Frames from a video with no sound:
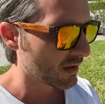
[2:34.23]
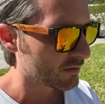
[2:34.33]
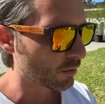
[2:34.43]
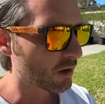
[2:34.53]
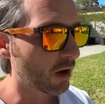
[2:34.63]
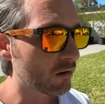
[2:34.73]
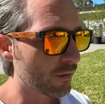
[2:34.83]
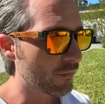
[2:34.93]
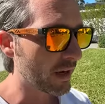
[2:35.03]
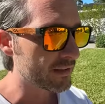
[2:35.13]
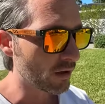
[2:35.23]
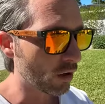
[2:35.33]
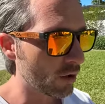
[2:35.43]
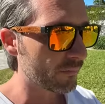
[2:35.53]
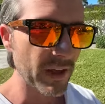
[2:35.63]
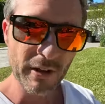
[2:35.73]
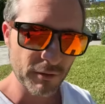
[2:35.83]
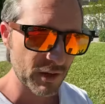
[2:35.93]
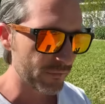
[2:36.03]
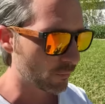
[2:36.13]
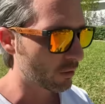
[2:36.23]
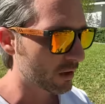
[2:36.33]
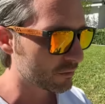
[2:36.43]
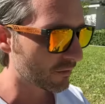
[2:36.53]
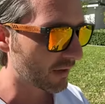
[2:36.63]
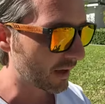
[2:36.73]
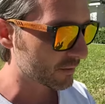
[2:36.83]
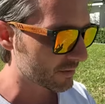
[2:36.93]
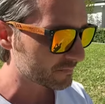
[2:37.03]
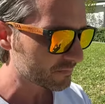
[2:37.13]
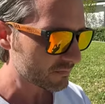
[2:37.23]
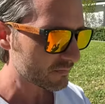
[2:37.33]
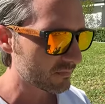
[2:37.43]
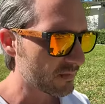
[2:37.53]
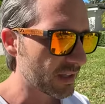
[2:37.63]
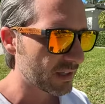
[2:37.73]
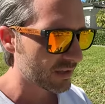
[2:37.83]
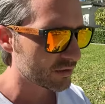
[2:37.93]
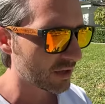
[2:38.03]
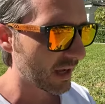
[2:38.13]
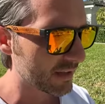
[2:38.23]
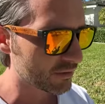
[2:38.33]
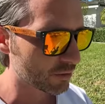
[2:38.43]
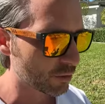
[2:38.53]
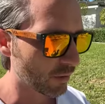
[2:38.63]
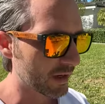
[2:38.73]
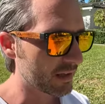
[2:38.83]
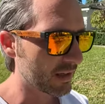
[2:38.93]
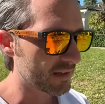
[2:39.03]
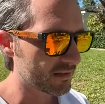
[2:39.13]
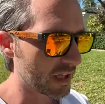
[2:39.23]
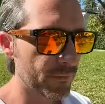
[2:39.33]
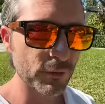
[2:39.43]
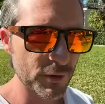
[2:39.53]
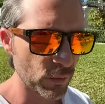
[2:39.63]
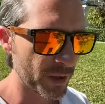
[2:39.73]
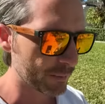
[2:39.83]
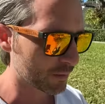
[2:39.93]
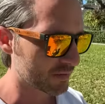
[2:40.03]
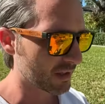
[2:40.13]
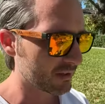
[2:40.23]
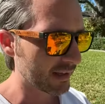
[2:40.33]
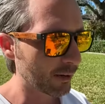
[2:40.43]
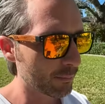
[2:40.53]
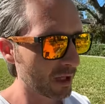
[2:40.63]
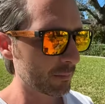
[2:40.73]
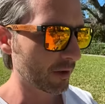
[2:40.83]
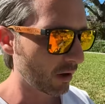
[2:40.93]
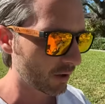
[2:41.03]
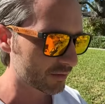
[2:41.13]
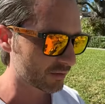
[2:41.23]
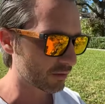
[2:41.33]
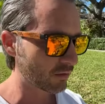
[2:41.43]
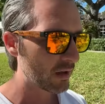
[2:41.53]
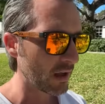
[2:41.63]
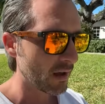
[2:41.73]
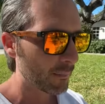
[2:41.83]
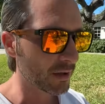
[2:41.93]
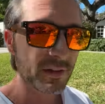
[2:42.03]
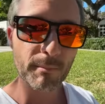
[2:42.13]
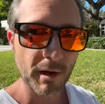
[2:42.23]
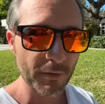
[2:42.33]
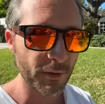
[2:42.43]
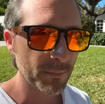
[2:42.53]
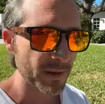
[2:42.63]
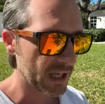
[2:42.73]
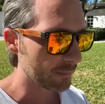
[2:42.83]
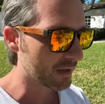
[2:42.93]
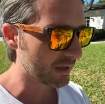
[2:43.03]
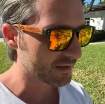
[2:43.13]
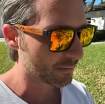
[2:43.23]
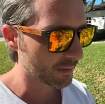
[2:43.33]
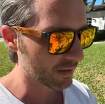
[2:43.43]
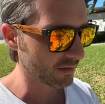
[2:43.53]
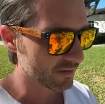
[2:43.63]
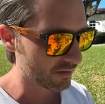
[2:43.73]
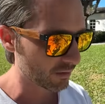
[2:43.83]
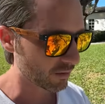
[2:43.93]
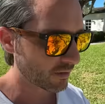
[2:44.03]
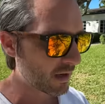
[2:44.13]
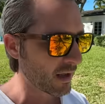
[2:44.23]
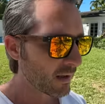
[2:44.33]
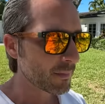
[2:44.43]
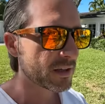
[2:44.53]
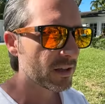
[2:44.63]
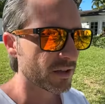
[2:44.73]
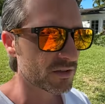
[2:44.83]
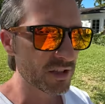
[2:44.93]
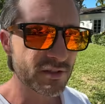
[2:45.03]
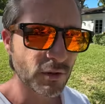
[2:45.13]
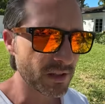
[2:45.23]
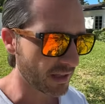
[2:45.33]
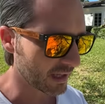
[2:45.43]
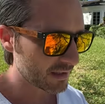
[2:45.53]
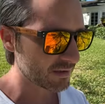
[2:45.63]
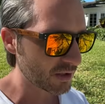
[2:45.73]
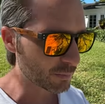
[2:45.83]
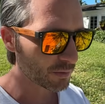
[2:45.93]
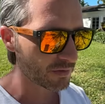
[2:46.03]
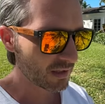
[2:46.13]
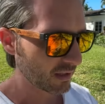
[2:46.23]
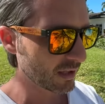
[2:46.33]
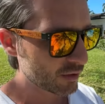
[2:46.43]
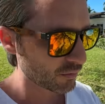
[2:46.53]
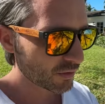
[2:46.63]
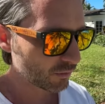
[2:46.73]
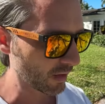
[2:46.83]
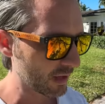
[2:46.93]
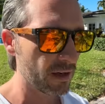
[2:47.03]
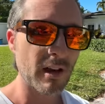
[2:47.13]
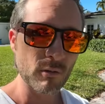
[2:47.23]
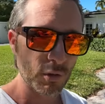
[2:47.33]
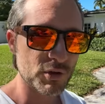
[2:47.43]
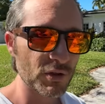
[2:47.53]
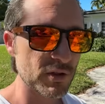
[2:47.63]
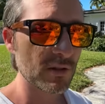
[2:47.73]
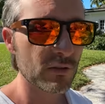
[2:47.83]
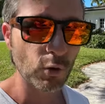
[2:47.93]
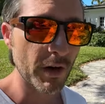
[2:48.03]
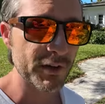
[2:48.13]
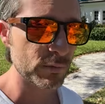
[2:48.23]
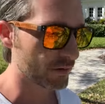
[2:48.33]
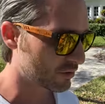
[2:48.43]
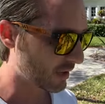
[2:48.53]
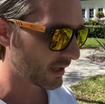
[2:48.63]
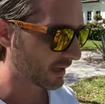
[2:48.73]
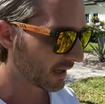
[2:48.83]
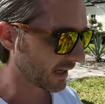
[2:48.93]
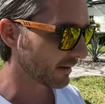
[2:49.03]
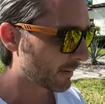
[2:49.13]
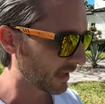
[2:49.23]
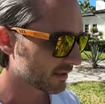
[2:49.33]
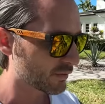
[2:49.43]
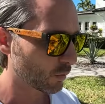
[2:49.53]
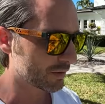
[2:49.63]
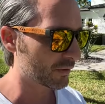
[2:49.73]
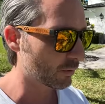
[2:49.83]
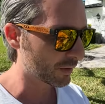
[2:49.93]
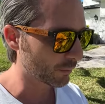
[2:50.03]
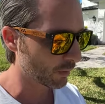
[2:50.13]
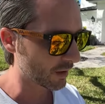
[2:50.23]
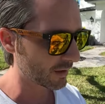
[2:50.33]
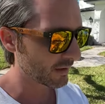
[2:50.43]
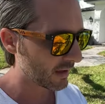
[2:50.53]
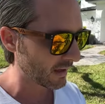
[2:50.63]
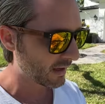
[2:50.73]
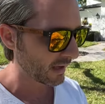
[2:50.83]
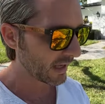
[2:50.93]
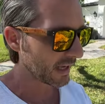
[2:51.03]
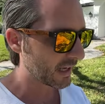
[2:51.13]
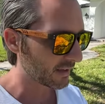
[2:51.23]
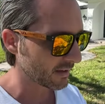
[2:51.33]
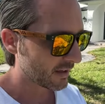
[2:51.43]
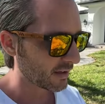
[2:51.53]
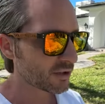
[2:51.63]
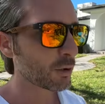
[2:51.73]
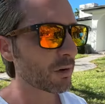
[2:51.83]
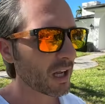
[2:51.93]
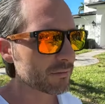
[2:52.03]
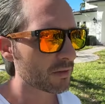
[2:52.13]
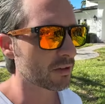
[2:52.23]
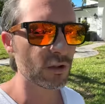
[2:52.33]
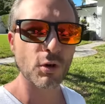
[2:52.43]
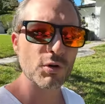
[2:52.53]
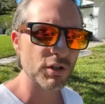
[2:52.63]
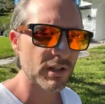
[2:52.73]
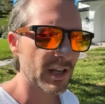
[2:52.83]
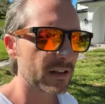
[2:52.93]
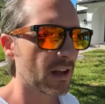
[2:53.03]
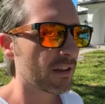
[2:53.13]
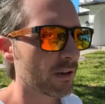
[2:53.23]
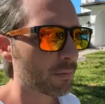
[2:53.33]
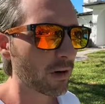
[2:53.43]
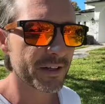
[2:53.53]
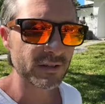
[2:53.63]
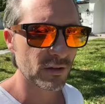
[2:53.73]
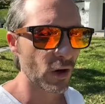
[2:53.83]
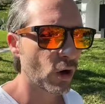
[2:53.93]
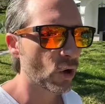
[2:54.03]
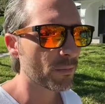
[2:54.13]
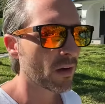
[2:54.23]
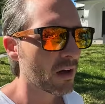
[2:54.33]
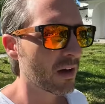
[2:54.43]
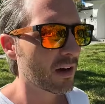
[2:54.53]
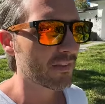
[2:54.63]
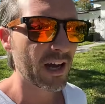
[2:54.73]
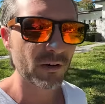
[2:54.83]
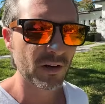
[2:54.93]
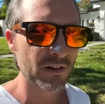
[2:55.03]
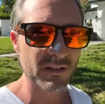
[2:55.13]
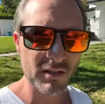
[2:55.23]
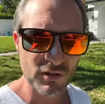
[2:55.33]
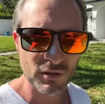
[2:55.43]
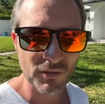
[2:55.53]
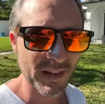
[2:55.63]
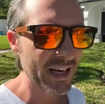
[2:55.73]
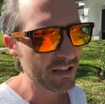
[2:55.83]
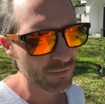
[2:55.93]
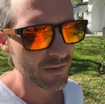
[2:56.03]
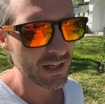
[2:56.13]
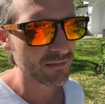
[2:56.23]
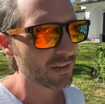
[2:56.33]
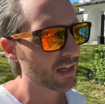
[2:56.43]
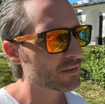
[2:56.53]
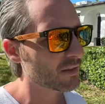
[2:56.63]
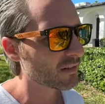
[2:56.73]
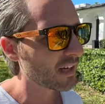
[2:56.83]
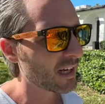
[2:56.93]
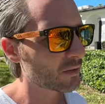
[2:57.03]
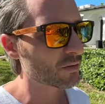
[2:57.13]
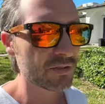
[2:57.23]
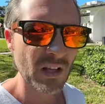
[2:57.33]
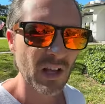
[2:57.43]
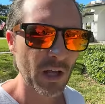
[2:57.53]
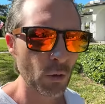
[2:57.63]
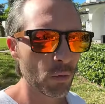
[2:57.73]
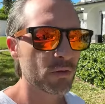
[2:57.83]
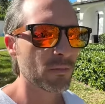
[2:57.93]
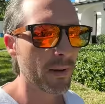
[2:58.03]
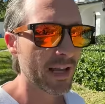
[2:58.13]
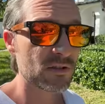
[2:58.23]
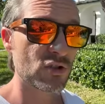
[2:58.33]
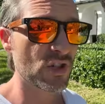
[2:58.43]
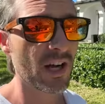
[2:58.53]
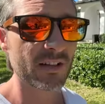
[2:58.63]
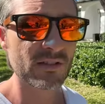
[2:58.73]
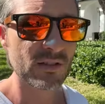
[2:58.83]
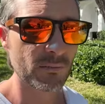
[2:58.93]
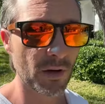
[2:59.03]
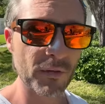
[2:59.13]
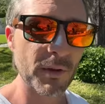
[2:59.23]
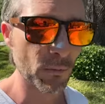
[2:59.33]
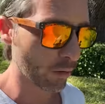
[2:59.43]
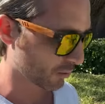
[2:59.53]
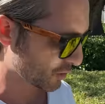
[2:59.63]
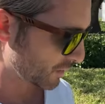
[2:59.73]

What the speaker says: So Carla finds a home valued at $400,000. She has good credit and saved for a 20% down payment also, but the monthly payment is a big concern because she's looking at a 6% interest rate, which is twice what John had back in 2021, and she would have to negotiate the price of the home down an additional $95,000 in order to match John's monthly mortgage